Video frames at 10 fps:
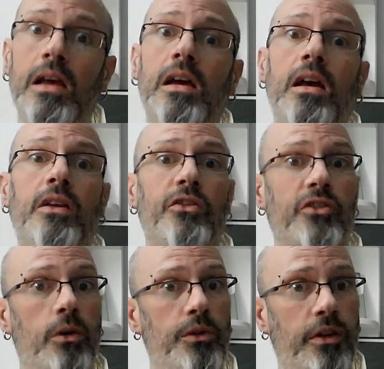and just go
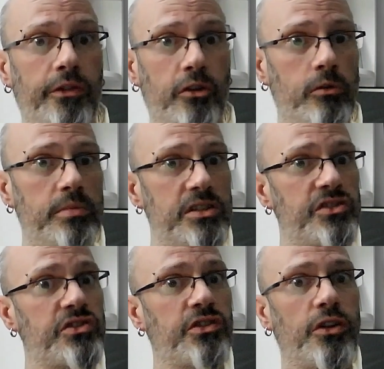with a little bit
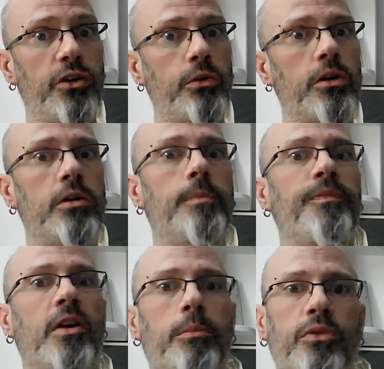slower
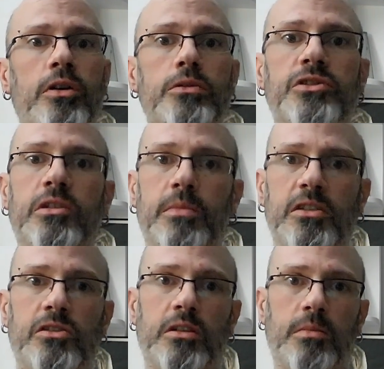approach to make
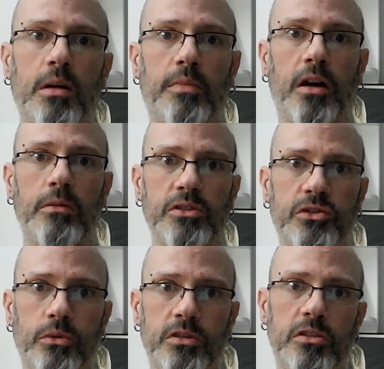sure that my body was
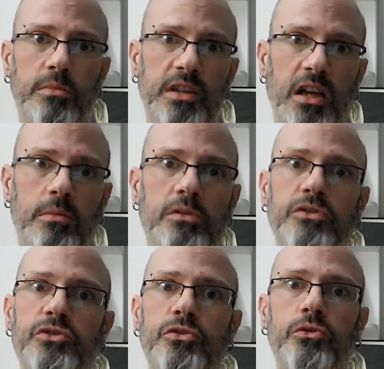going to be able
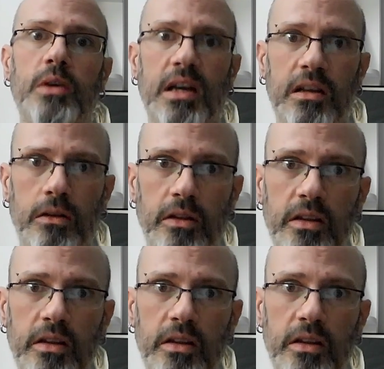to handle it.